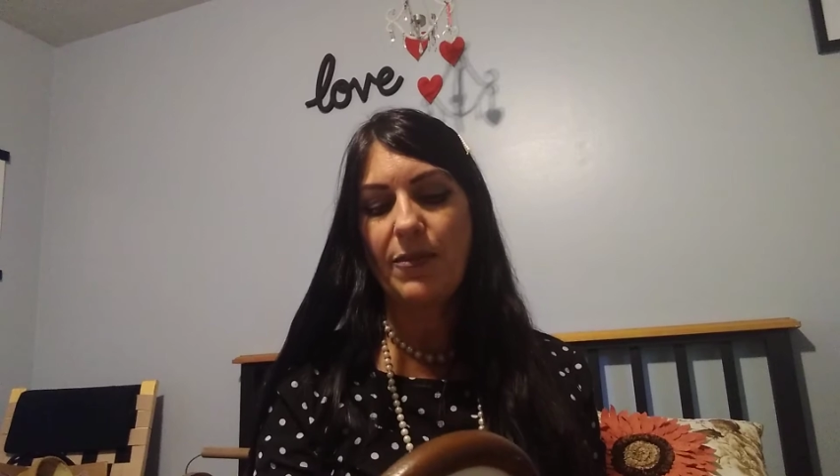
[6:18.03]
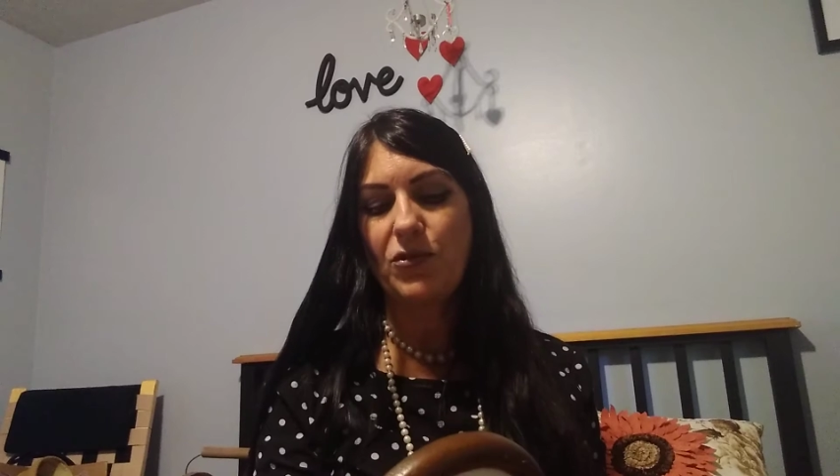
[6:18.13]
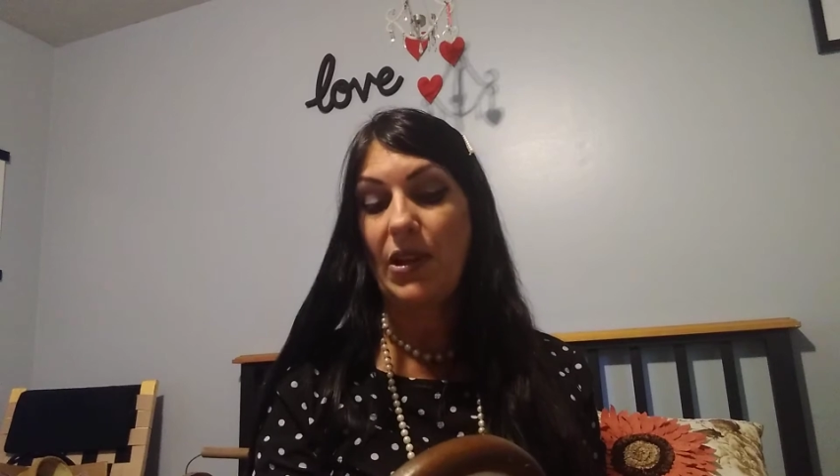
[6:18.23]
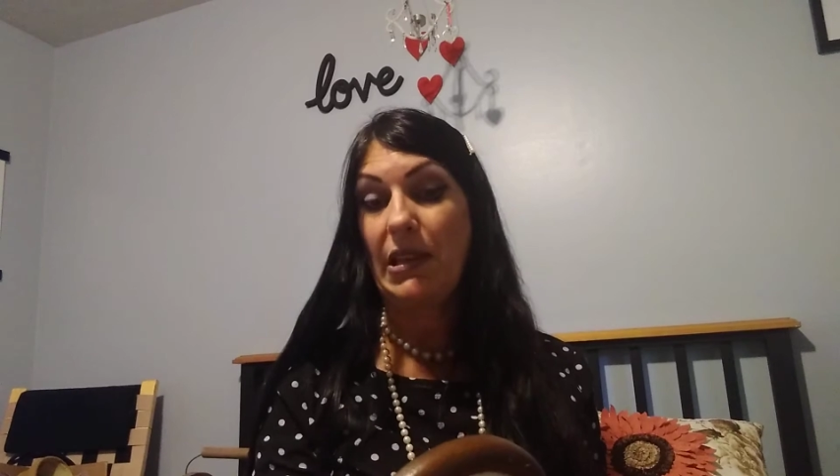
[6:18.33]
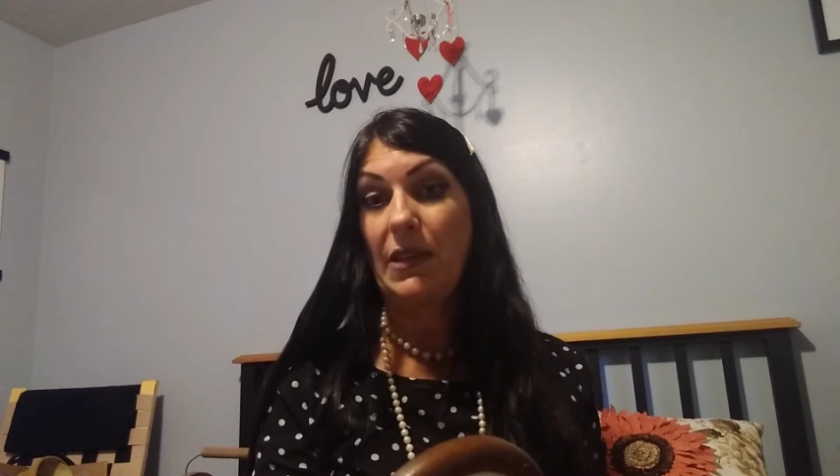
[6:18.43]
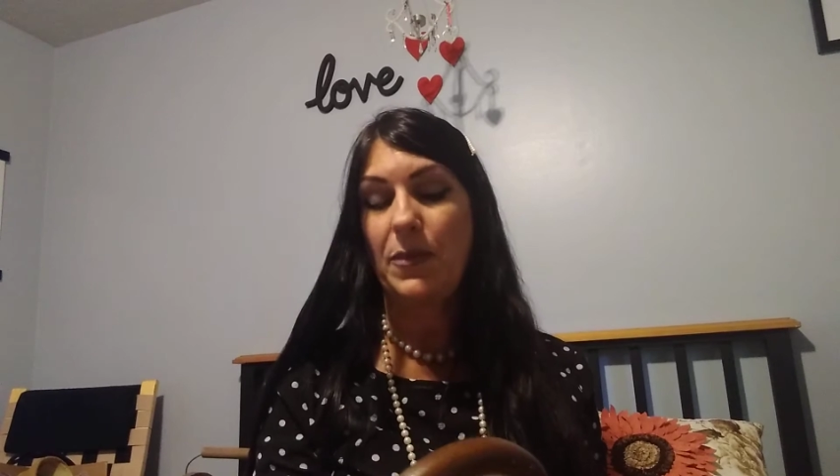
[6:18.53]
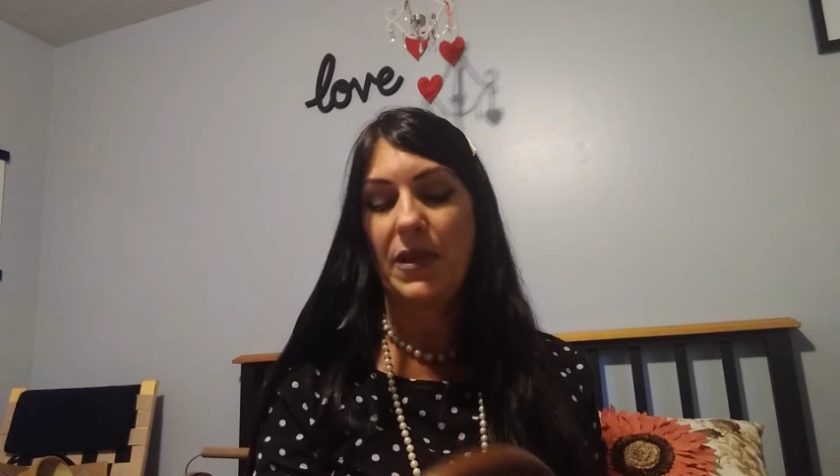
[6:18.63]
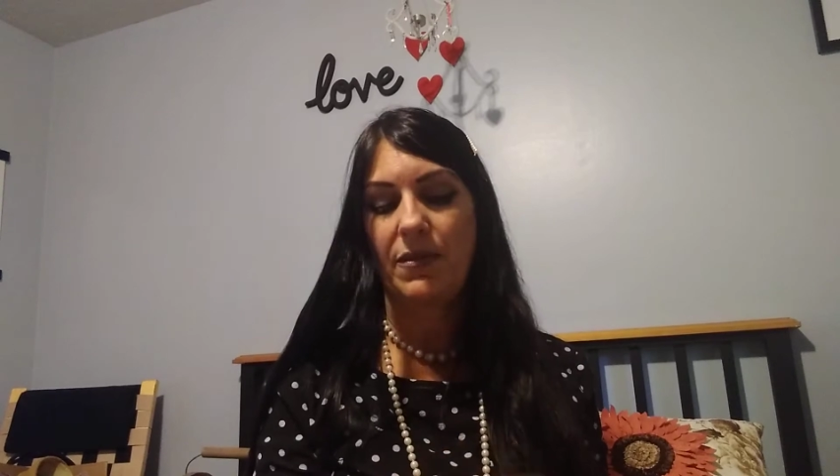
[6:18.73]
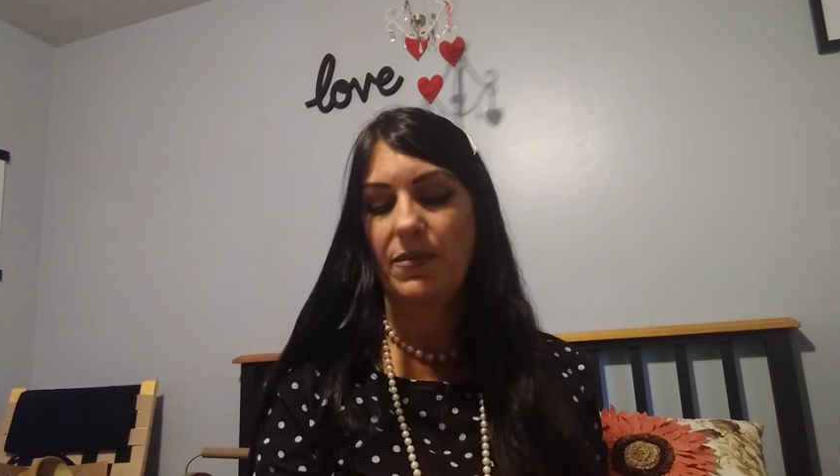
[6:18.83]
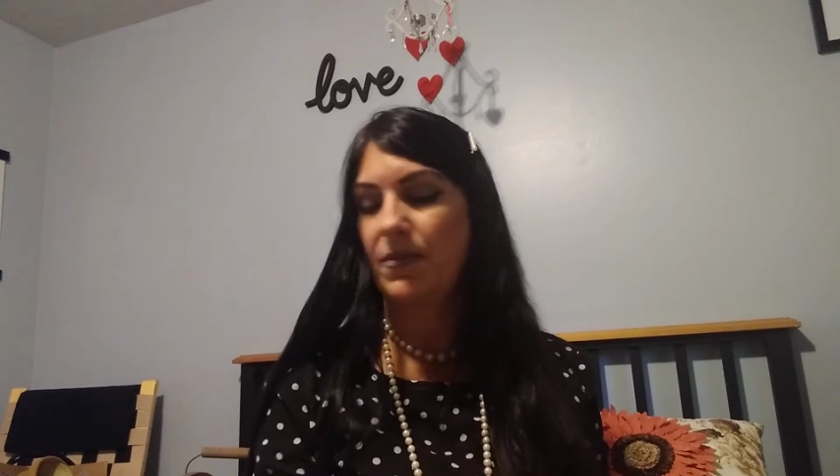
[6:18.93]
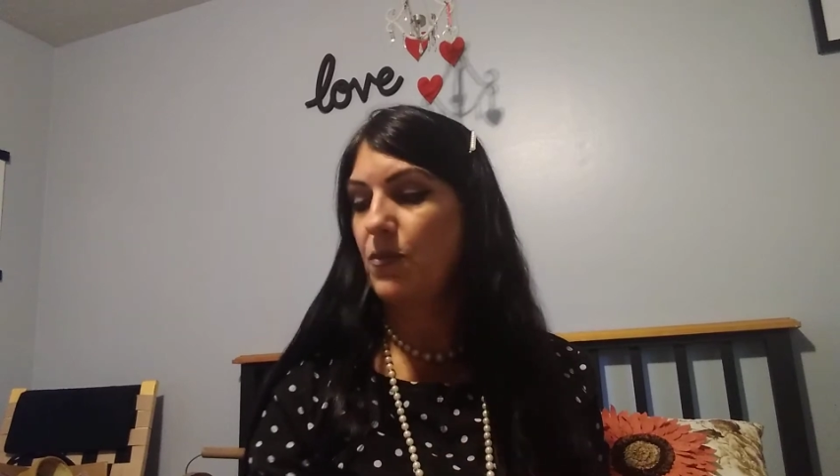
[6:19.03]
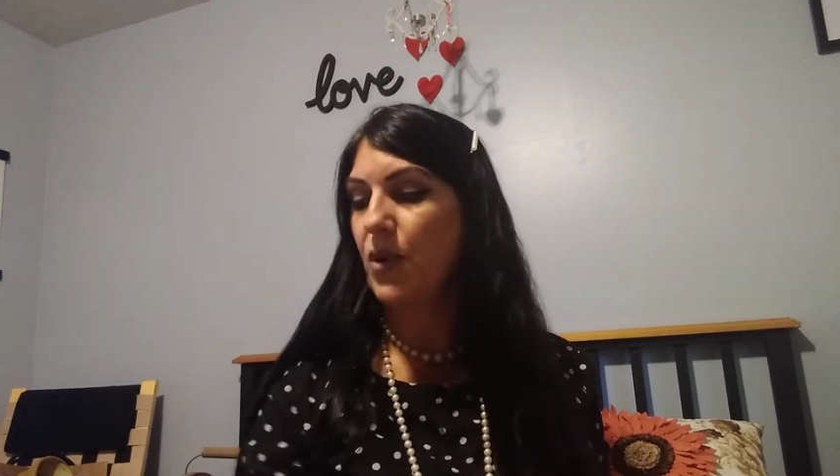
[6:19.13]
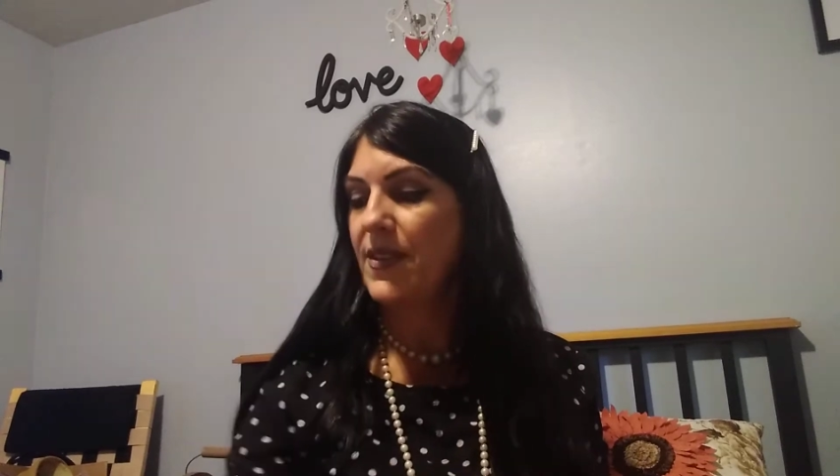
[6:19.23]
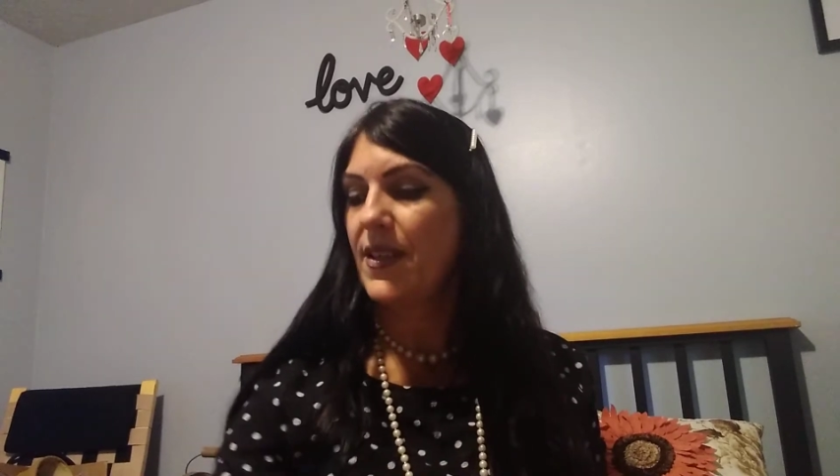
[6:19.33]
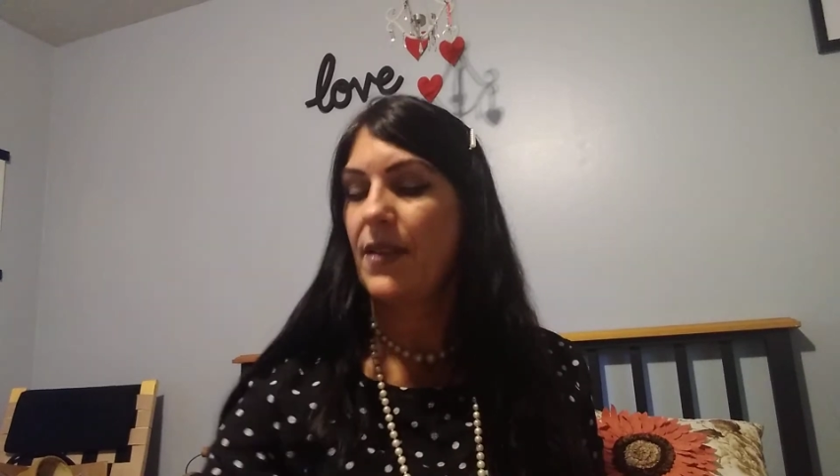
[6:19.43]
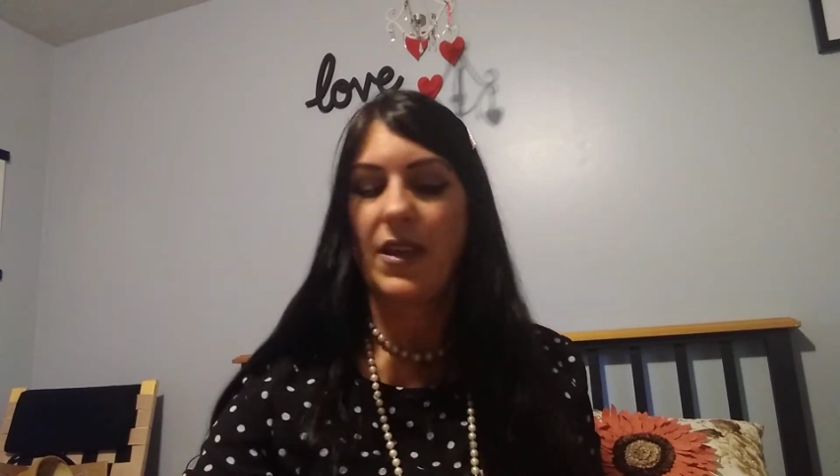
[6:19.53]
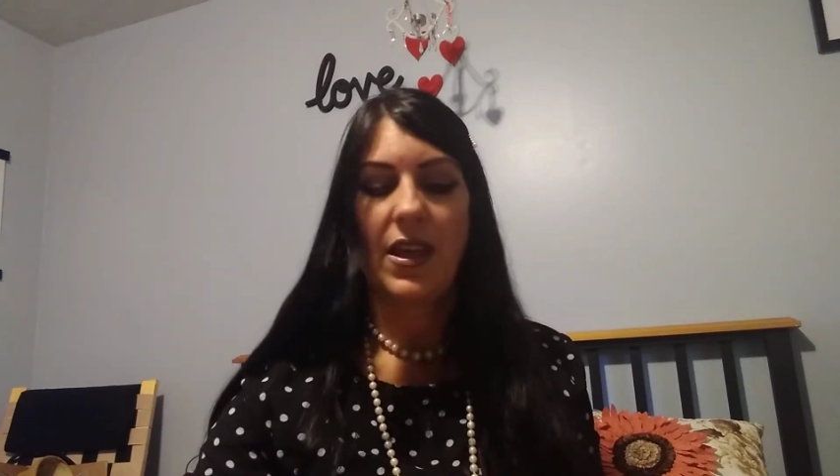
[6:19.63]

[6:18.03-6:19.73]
I'm trying to get the price off.